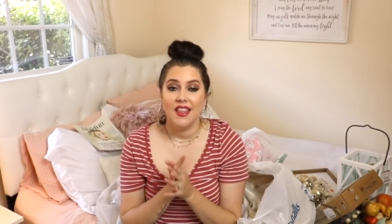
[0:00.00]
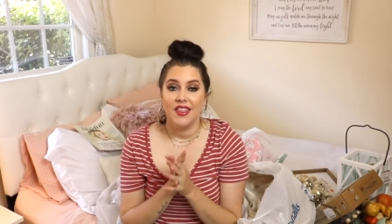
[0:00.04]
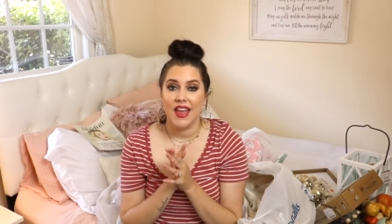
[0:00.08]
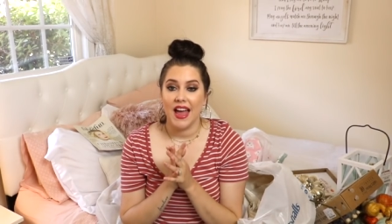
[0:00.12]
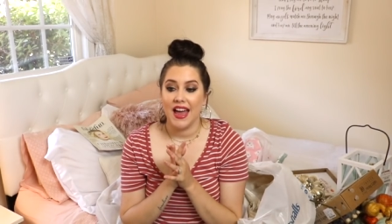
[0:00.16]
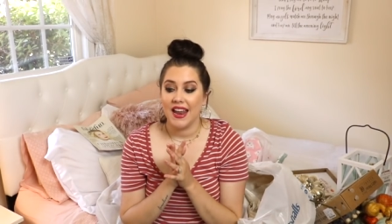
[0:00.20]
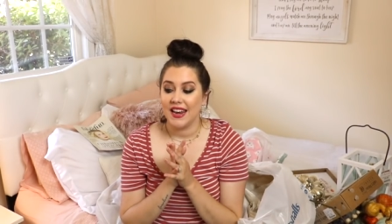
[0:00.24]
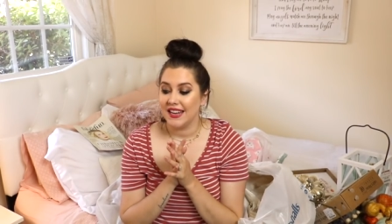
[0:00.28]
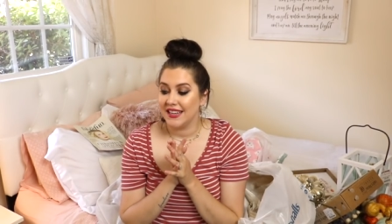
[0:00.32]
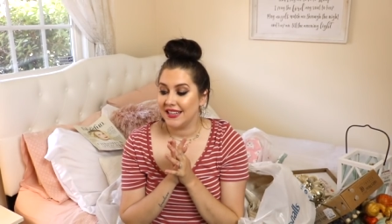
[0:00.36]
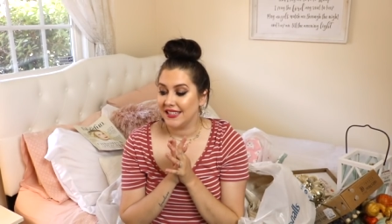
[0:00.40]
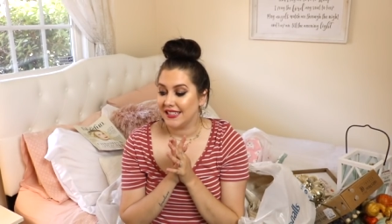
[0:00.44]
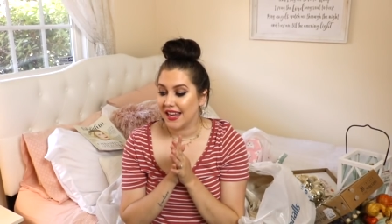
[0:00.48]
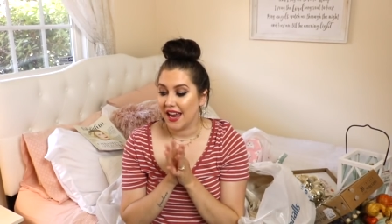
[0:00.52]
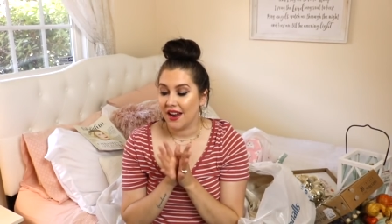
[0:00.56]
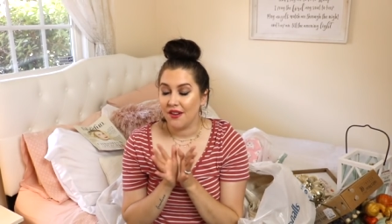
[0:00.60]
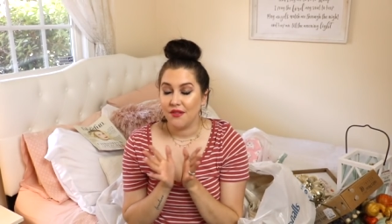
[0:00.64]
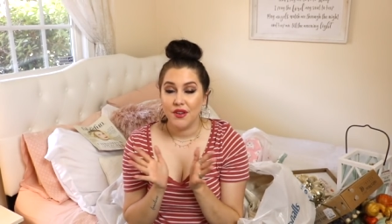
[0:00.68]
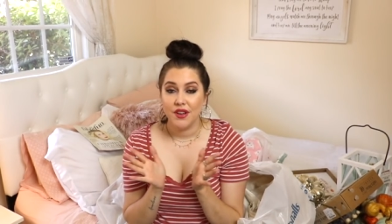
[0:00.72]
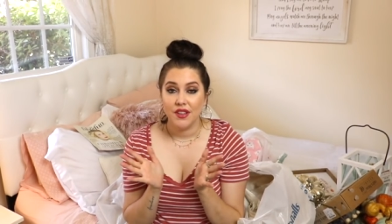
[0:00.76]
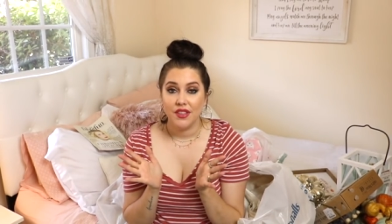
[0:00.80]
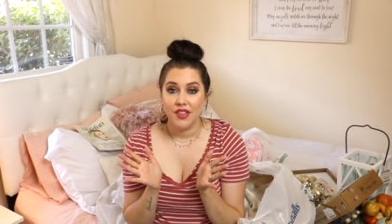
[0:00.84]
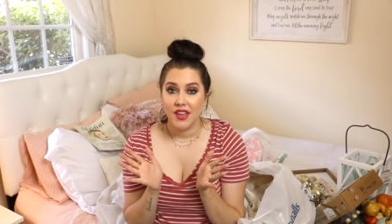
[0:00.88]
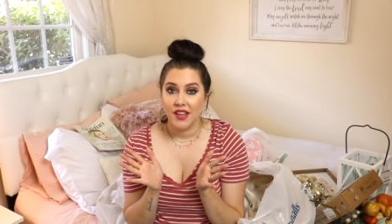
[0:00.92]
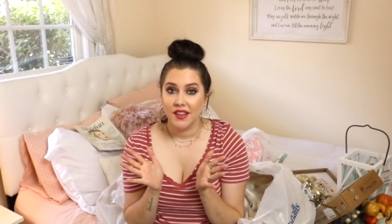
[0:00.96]
That is
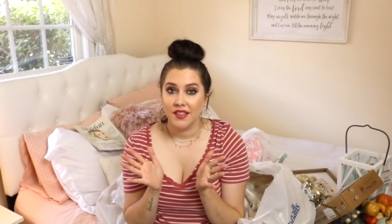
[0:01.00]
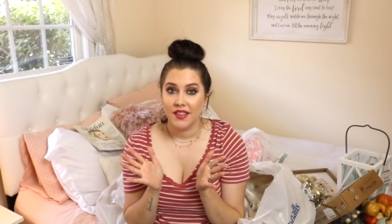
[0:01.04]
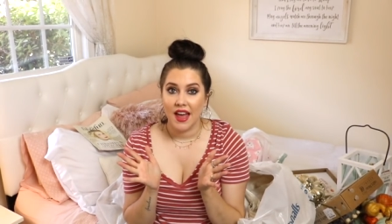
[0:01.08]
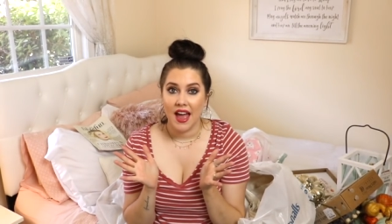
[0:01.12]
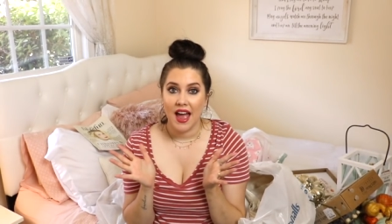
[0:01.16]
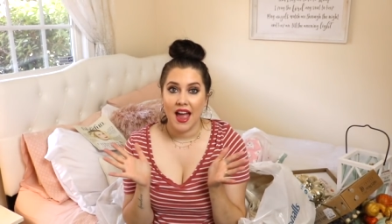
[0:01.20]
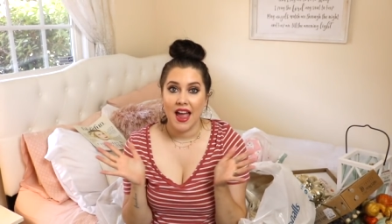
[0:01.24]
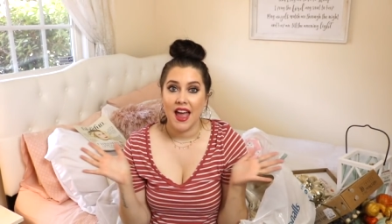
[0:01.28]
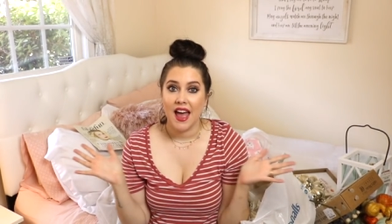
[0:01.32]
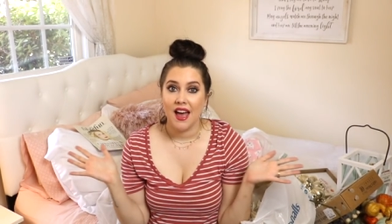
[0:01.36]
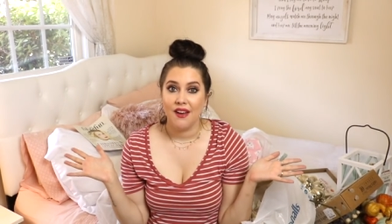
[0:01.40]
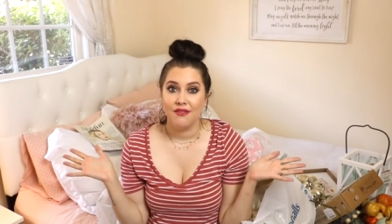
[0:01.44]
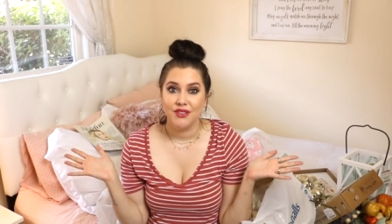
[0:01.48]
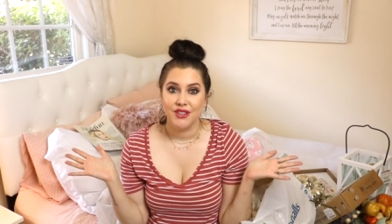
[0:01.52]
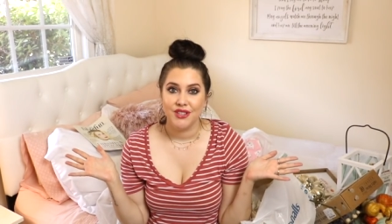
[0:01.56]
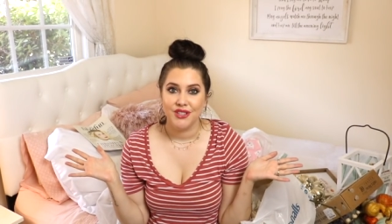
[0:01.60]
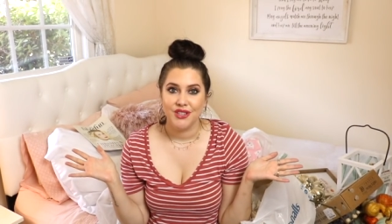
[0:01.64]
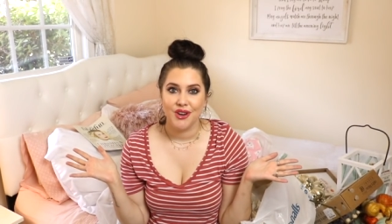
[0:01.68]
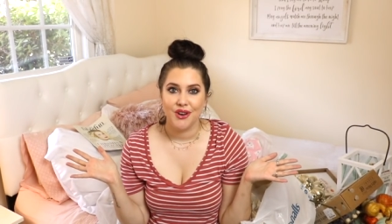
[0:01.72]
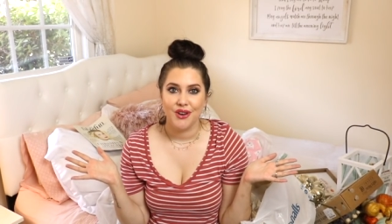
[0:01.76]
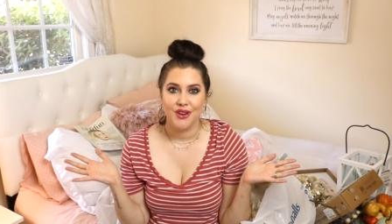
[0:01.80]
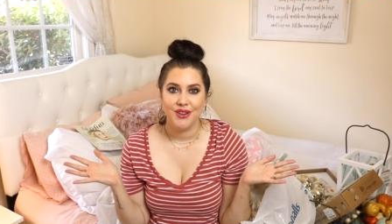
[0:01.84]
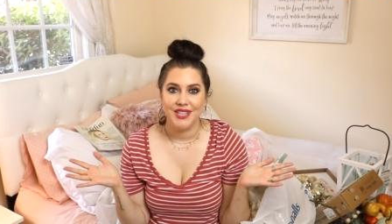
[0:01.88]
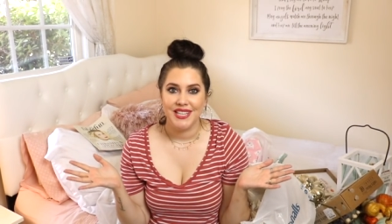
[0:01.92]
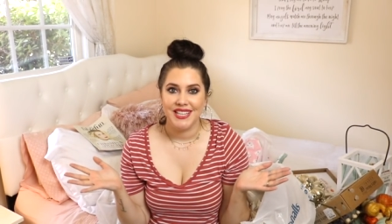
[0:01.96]
everything that I have to
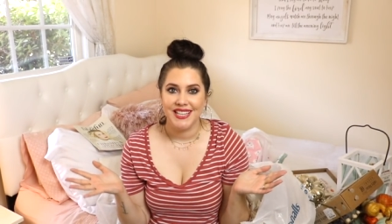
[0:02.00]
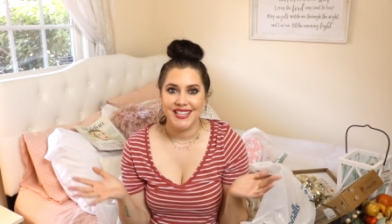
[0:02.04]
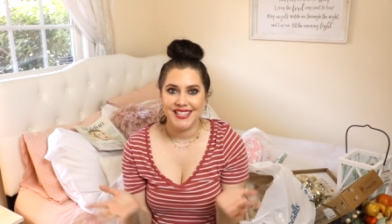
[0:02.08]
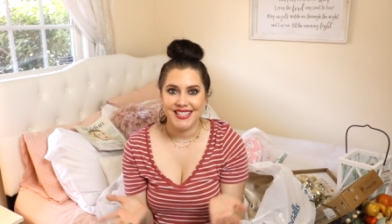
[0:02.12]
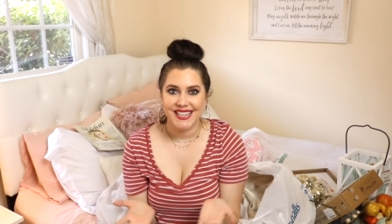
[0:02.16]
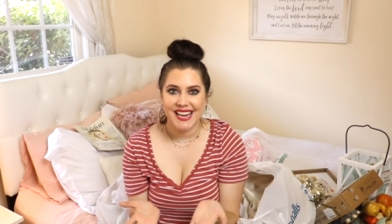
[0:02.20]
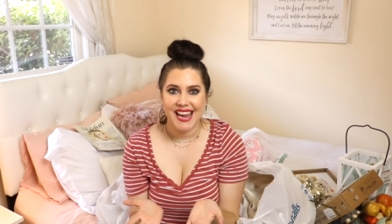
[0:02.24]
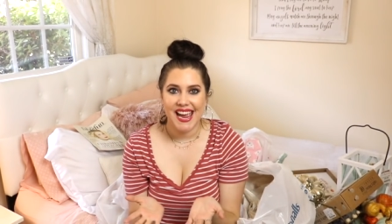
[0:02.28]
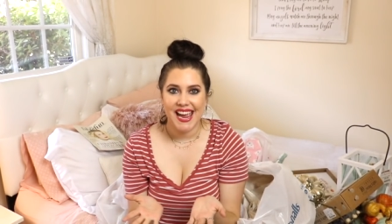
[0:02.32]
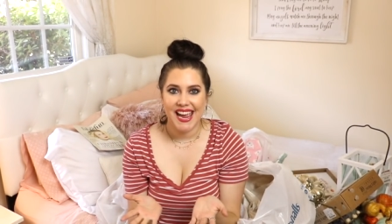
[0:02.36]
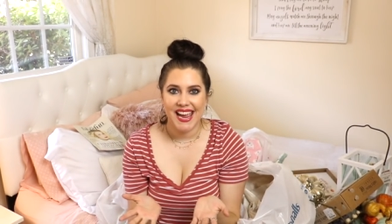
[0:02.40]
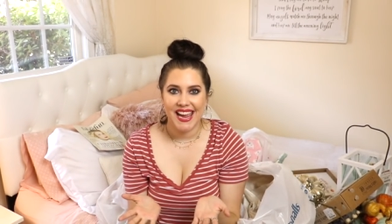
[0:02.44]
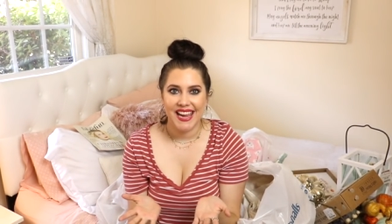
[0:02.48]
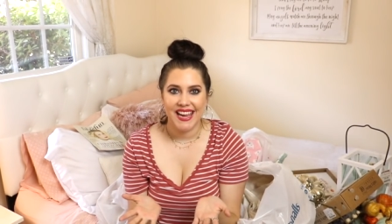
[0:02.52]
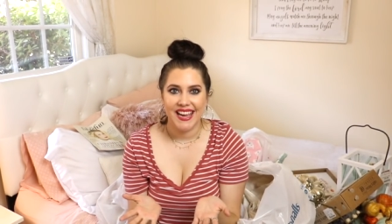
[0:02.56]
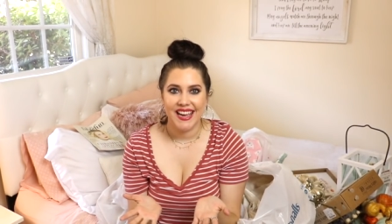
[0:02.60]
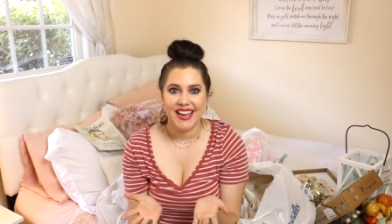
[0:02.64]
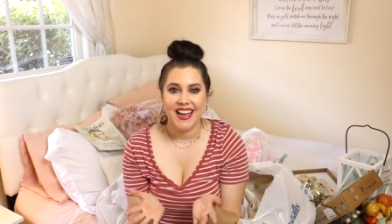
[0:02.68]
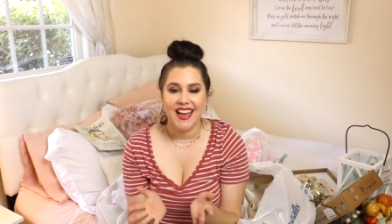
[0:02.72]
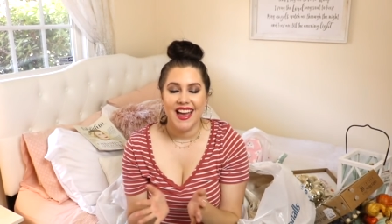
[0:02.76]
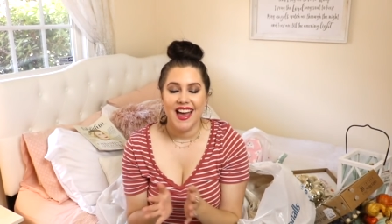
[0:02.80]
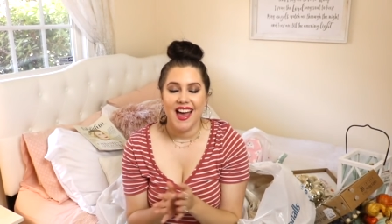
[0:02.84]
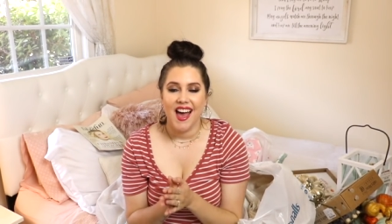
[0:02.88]
show you today.